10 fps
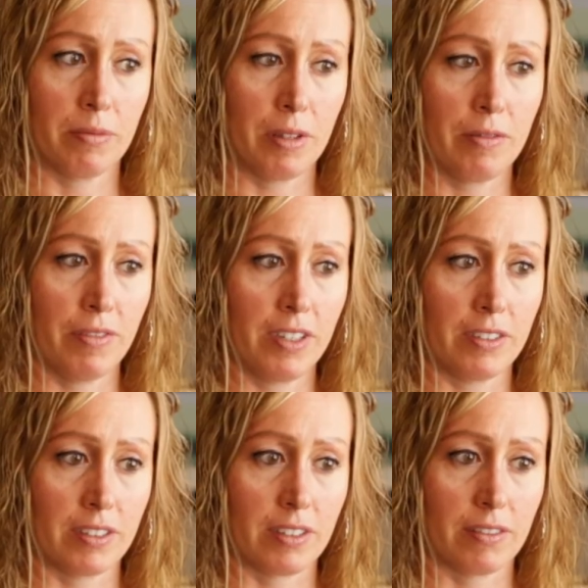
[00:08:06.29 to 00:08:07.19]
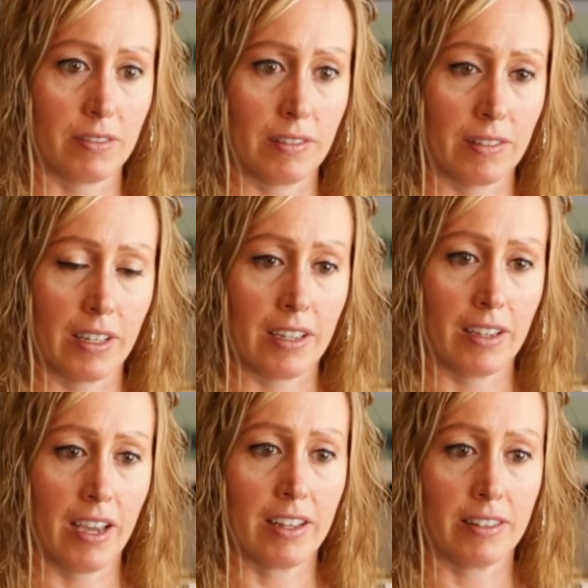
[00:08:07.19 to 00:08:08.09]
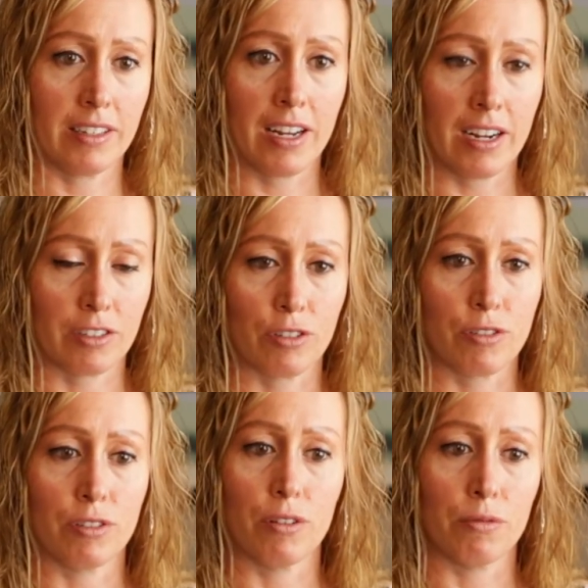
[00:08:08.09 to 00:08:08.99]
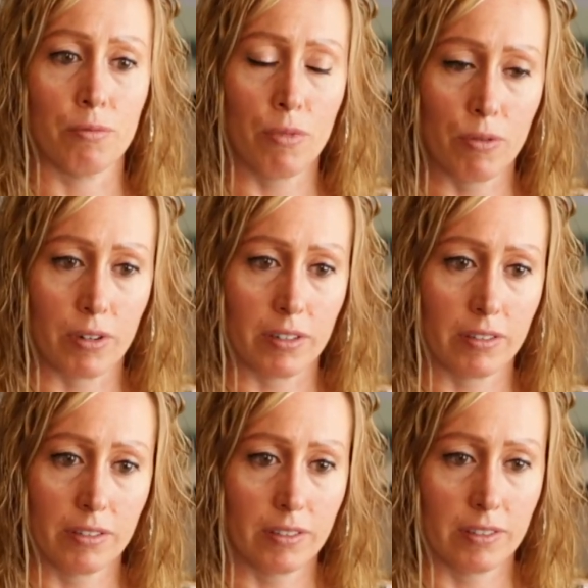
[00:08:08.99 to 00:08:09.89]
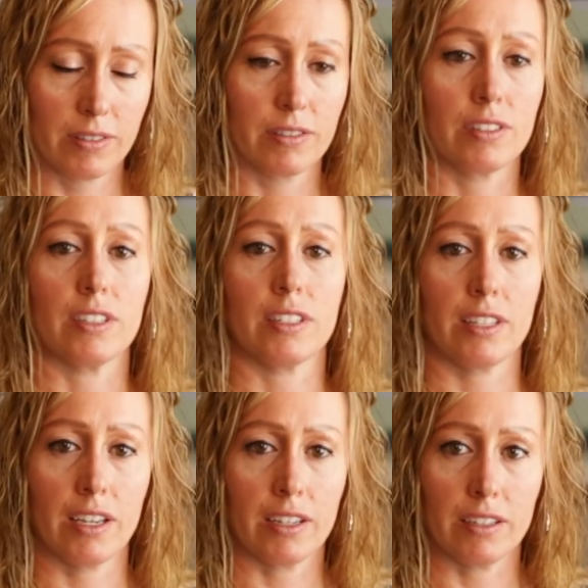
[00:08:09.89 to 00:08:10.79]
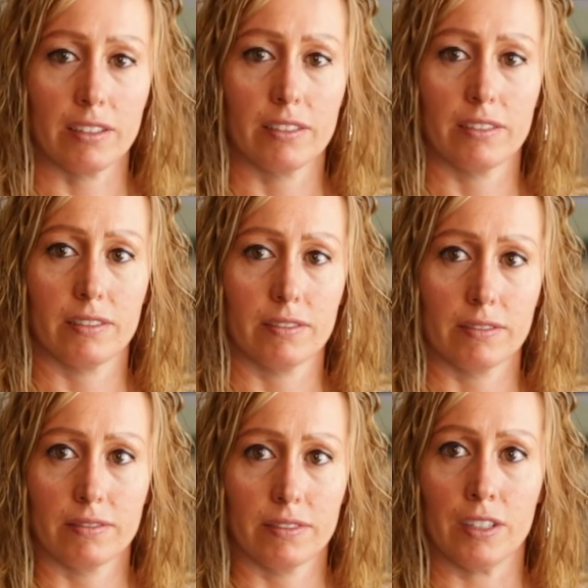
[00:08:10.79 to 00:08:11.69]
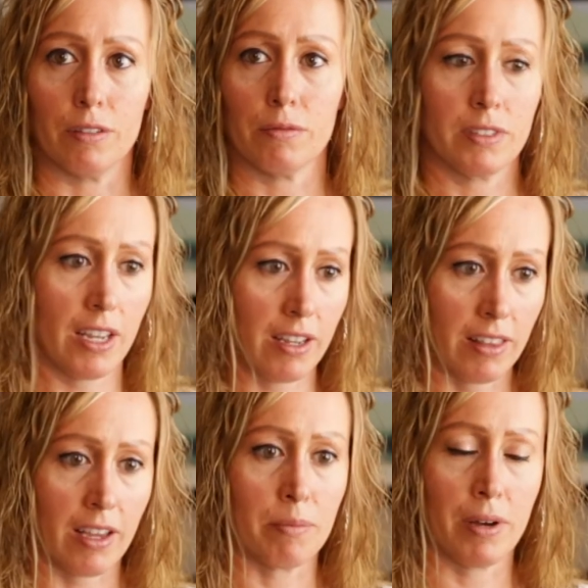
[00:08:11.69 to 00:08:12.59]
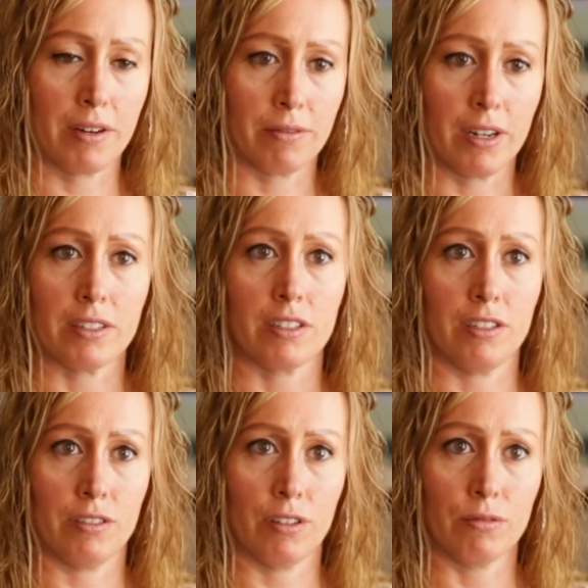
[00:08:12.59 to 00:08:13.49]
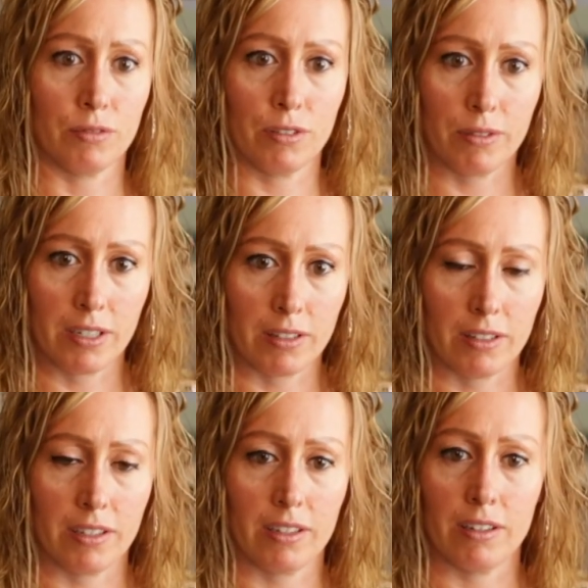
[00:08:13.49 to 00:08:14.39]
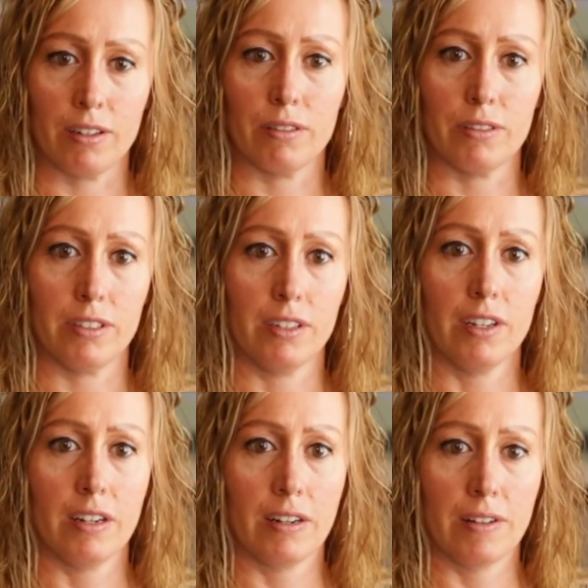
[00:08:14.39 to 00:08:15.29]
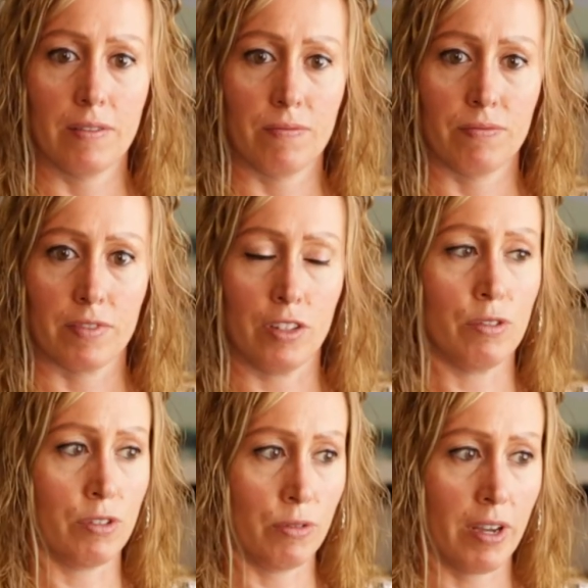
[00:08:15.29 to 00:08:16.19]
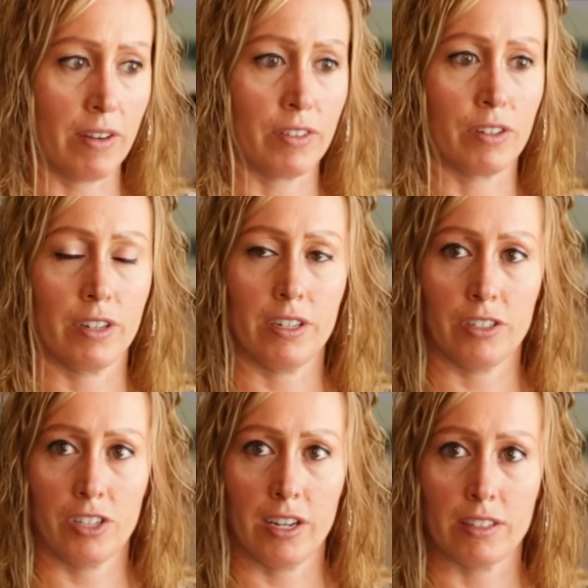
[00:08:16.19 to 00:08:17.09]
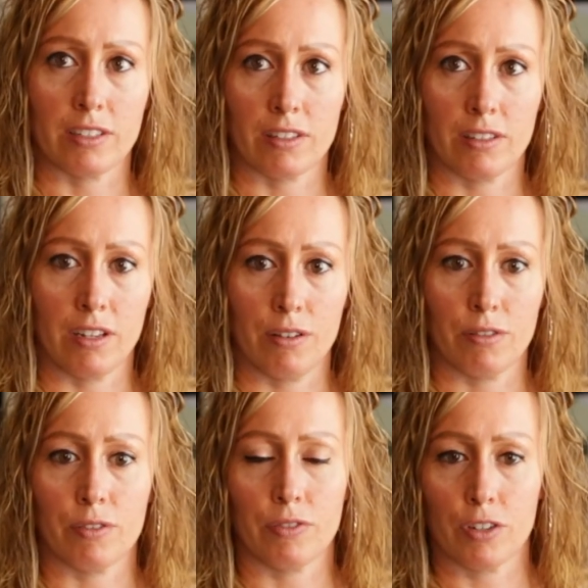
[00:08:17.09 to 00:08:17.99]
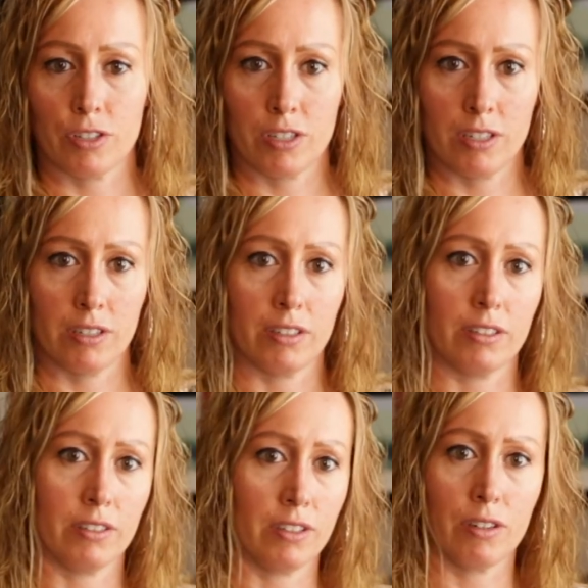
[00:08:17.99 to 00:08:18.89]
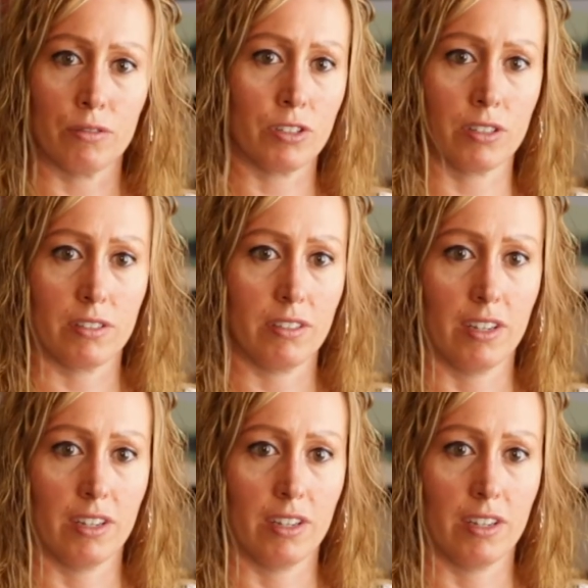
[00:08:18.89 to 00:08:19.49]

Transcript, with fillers: of me feels like, had the doctors known more to say, you know, take that bed rest and don't do anything, you know, and you do have a greater chance, you know, the first year, you know, just